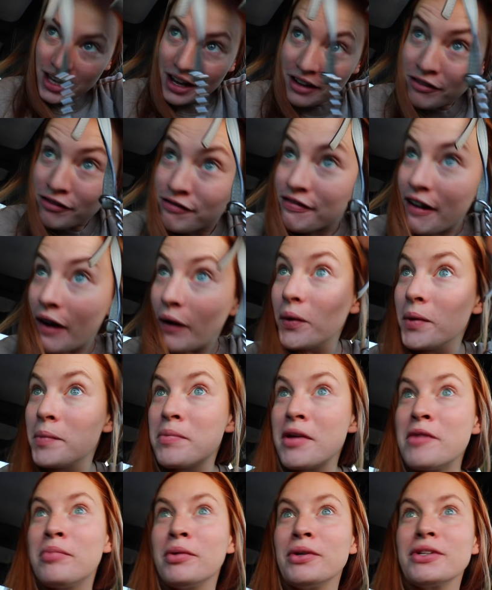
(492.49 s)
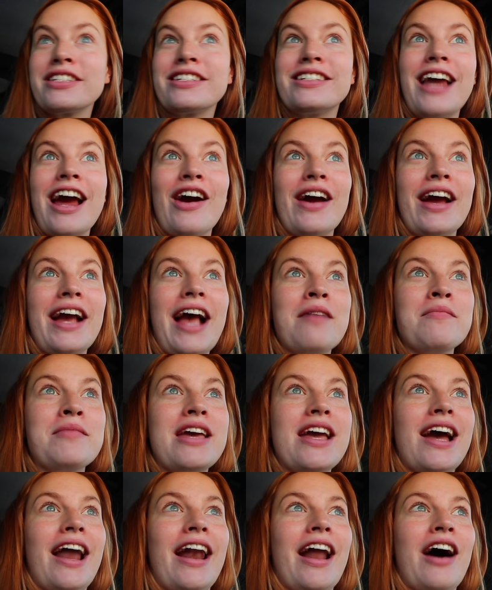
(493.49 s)
like felt people staring at
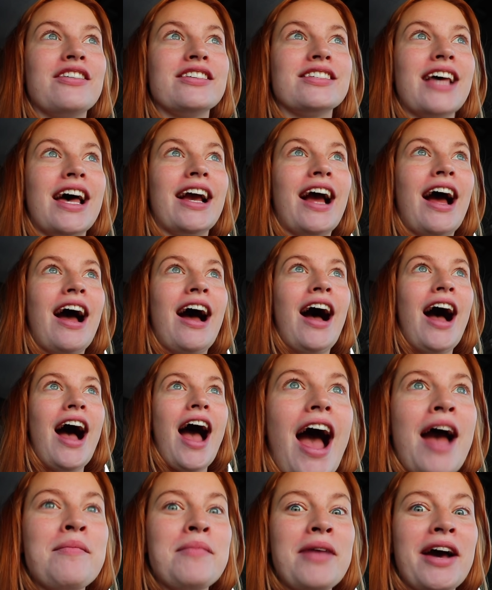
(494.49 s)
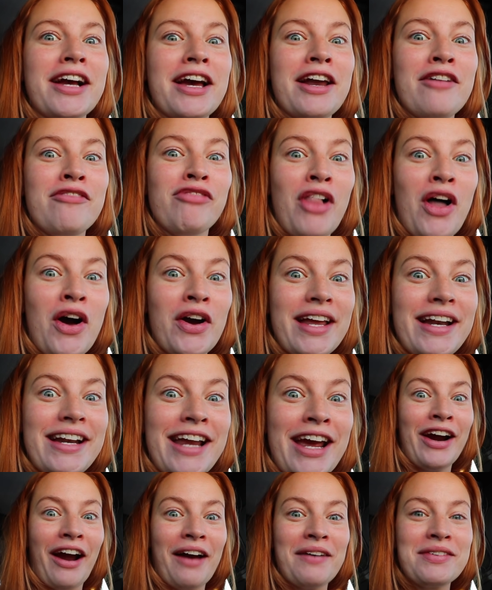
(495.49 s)
me and I was like, I'm not gonna vlog in
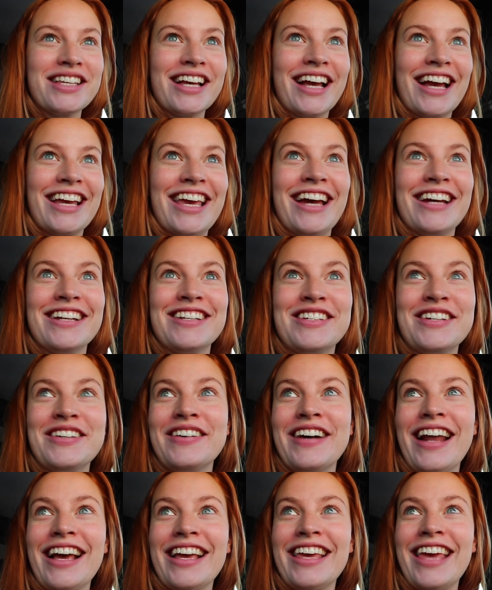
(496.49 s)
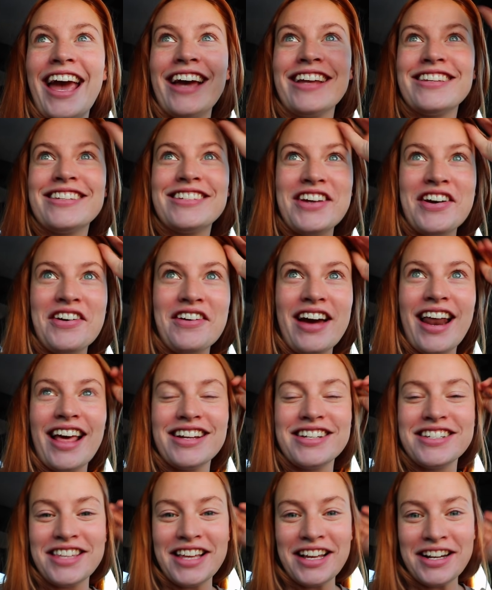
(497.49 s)
here. I was like, I can't do it, I can't do it. I
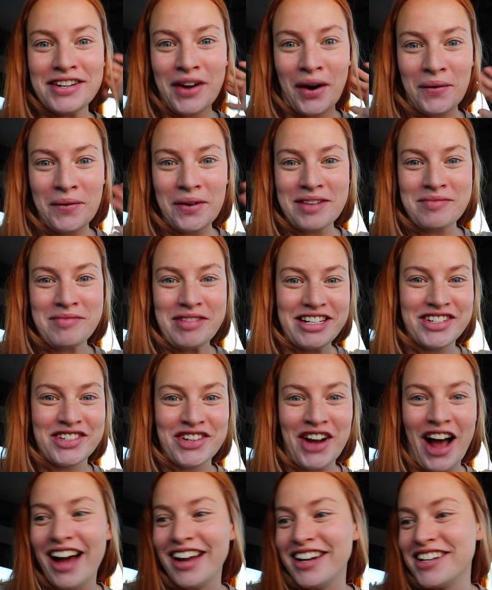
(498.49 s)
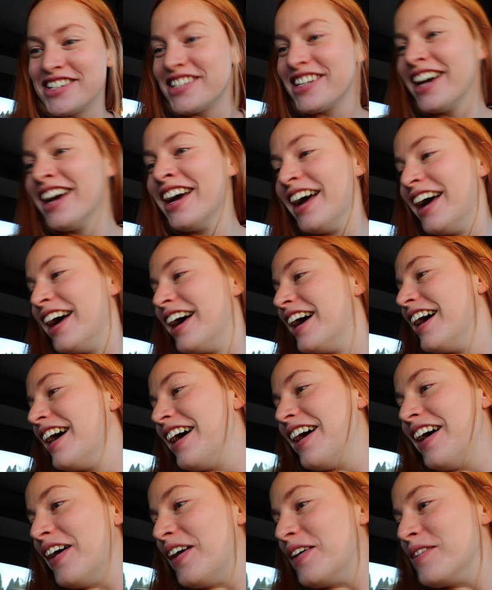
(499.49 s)
just like don't wanna be judged.
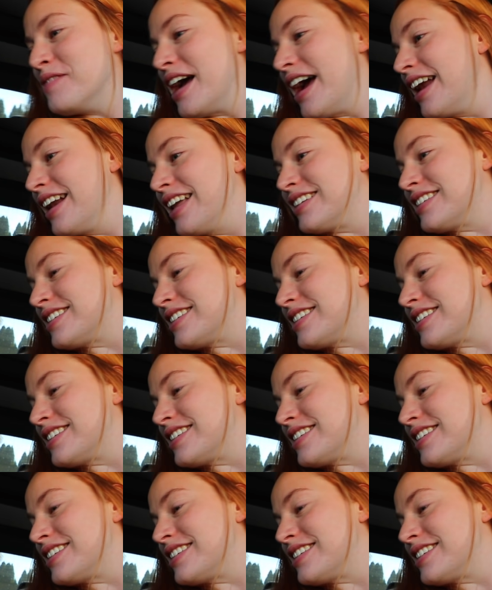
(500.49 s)
Oh man, it